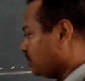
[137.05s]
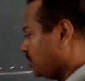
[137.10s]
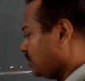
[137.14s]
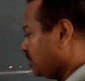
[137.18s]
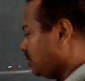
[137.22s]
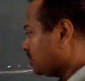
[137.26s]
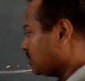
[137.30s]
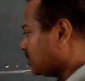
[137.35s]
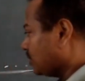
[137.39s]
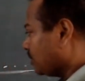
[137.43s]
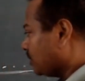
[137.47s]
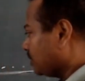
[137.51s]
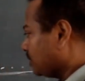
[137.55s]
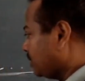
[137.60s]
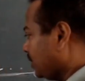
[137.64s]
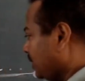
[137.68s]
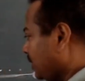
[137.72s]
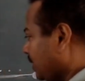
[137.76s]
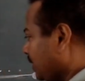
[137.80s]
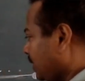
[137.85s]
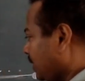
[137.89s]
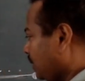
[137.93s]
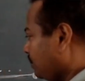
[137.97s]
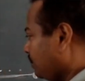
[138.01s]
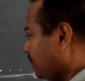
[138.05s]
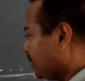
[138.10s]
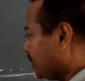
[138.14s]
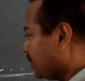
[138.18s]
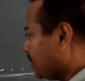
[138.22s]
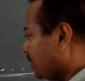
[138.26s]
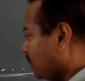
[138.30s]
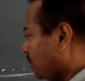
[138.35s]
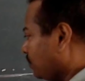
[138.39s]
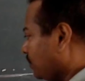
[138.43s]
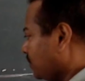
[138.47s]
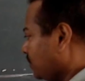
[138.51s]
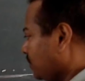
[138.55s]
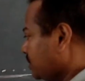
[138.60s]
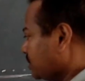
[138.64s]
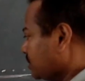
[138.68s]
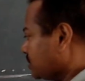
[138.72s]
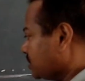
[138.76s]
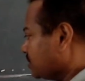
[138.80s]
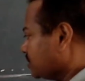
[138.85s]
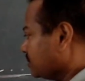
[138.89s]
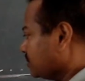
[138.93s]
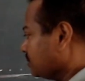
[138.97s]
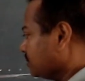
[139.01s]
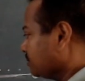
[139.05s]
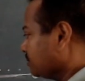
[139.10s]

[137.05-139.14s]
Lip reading: these are the element numbers.